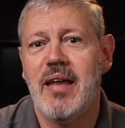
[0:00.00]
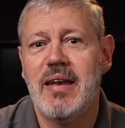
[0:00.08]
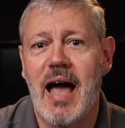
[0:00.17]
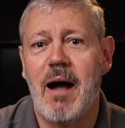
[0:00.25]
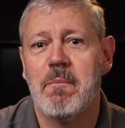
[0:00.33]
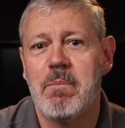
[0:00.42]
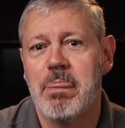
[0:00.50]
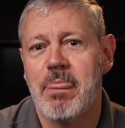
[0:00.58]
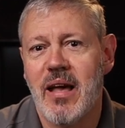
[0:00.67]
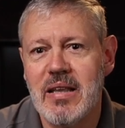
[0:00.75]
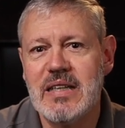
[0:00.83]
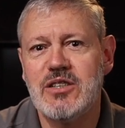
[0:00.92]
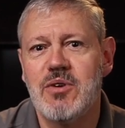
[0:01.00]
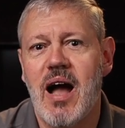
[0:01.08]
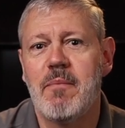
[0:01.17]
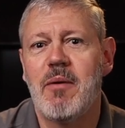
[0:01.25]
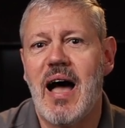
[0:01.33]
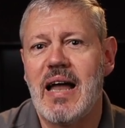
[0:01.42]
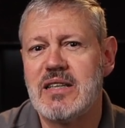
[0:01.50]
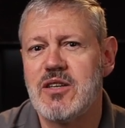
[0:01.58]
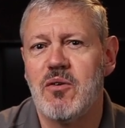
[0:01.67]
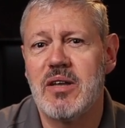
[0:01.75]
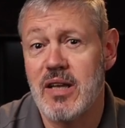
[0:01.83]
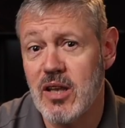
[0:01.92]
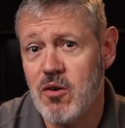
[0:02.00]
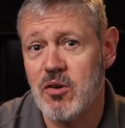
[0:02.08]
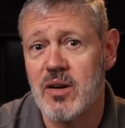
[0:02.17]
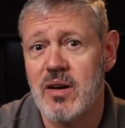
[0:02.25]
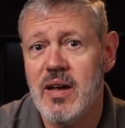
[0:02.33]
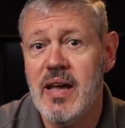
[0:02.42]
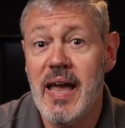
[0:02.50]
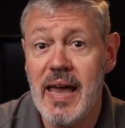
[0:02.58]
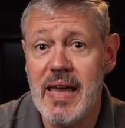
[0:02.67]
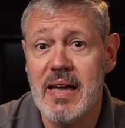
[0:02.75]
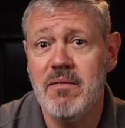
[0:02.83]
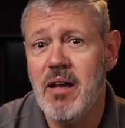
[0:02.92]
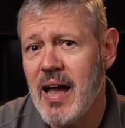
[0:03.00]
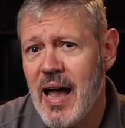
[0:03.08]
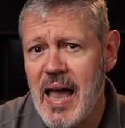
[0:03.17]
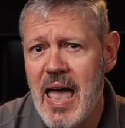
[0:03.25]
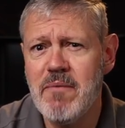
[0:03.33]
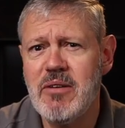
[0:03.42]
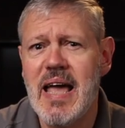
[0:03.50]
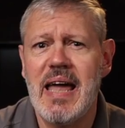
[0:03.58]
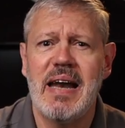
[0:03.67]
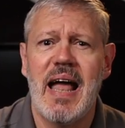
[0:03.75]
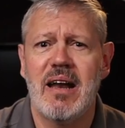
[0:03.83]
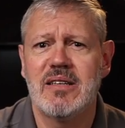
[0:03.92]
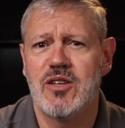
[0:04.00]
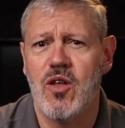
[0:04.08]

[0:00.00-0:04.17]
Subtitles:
Now, this tripod is only a loaner, and I haven't had it out as